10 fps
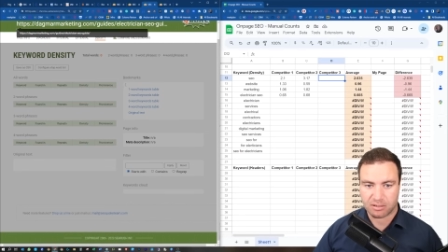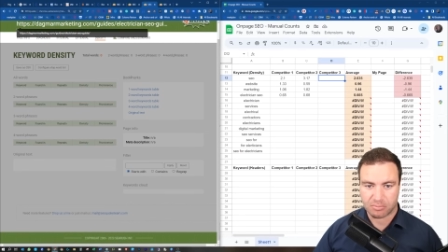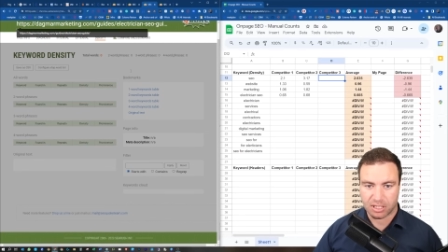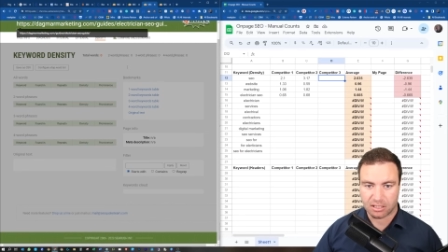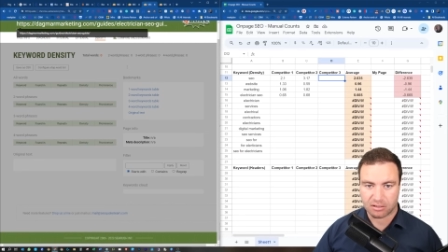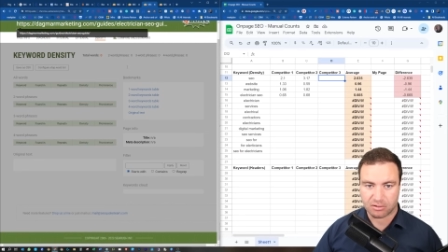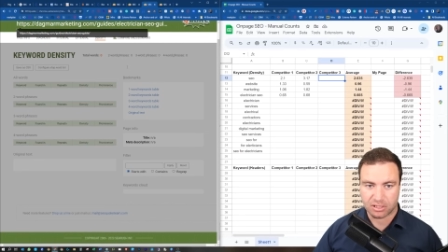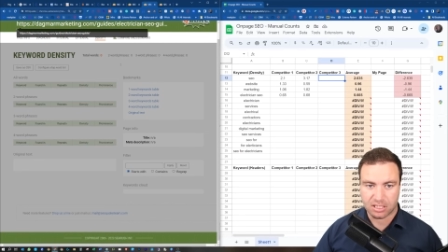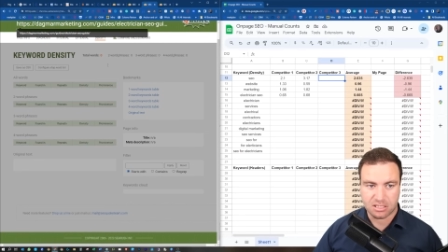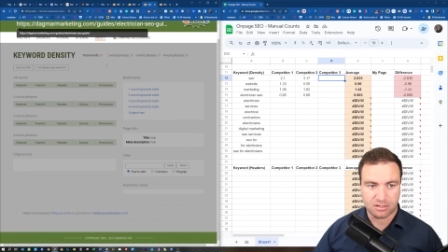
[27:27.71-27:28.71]
Make it a lot
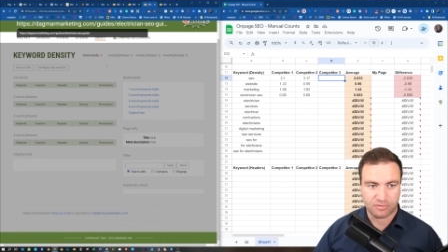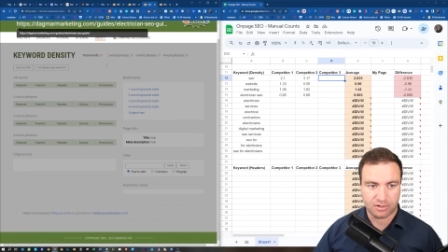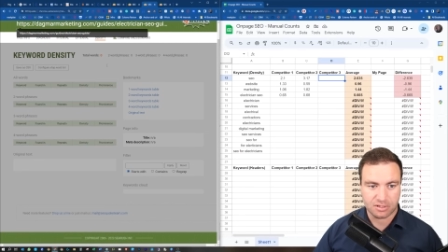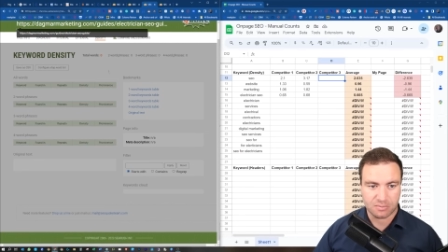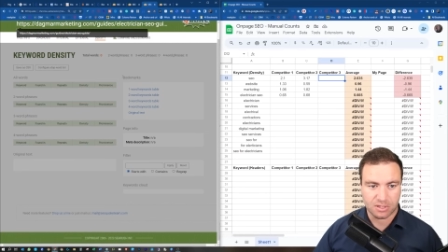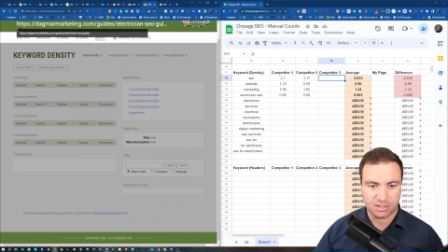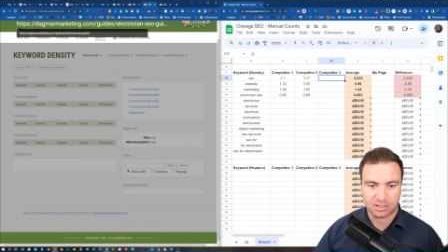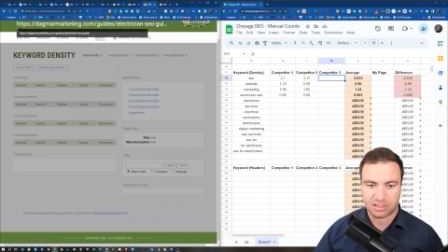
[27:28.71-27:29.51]
easier on us, won't it?